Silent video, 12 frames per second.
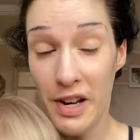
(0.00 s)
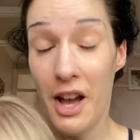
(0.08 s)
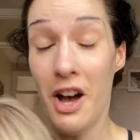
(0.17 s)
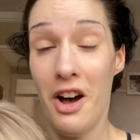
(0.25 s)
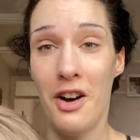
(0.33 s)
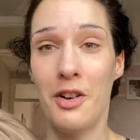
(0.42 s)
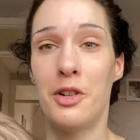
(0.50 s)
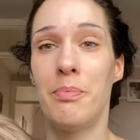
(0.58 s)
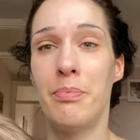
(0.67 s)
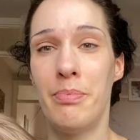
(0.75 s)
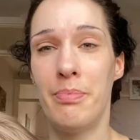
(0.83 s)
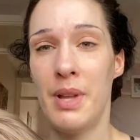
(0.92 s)
hard
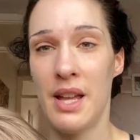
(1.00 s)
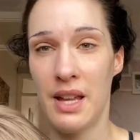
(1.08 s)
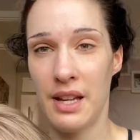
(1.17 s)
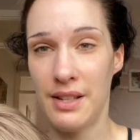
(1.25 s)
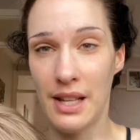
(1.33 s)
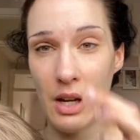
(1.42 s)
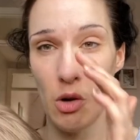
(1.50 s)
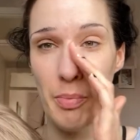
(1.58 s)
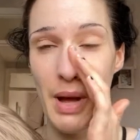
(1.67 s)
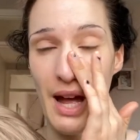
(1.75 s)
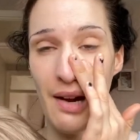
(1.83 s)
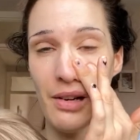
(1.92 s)
being a single
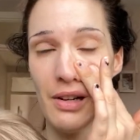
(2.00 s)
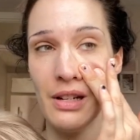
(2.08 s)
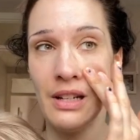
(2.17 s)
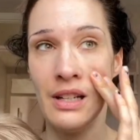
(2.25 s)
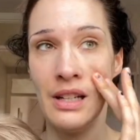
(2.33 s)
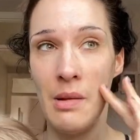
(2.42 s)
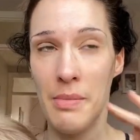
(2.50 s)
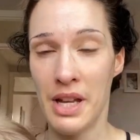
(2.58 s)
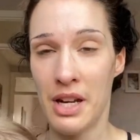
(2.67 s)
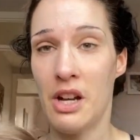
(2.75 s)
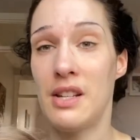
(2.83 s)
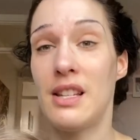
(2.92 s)
parent, being
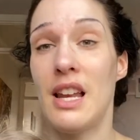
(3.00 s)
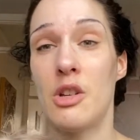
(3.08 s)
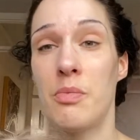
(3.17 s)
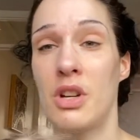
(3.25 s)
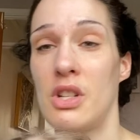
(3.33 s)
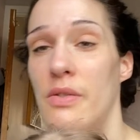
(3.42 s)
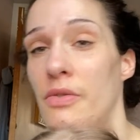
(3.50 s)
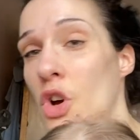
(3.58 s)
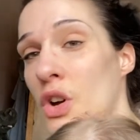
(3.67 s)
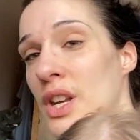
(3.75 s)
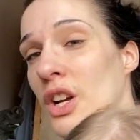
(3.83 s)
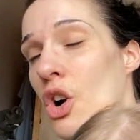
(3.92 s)
in isolation, because you've not
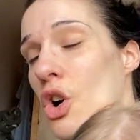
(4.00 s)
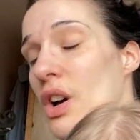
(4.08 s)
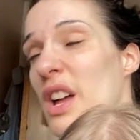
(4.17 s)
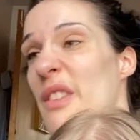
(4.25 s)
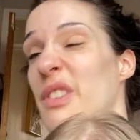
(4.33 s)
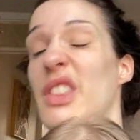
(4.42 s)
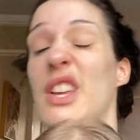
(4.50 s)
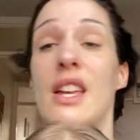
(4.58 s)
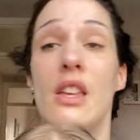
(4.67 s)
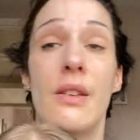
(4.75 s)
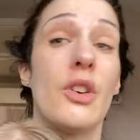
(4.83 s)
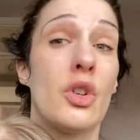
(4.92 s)
only got
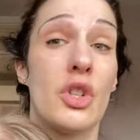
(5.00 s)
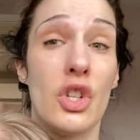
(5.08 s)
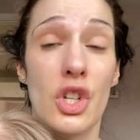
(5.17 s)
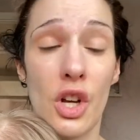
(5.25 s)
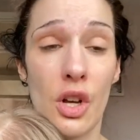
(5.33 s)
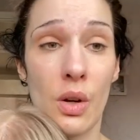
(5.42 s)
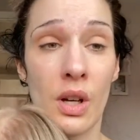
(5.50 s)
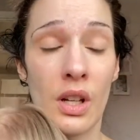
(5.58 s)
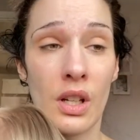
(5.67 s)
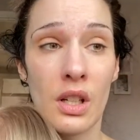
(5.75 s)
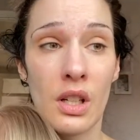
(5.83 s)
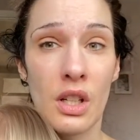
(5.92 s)
everything you've got to do,
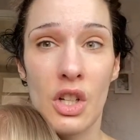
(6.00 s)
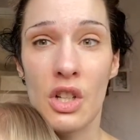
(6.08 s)
you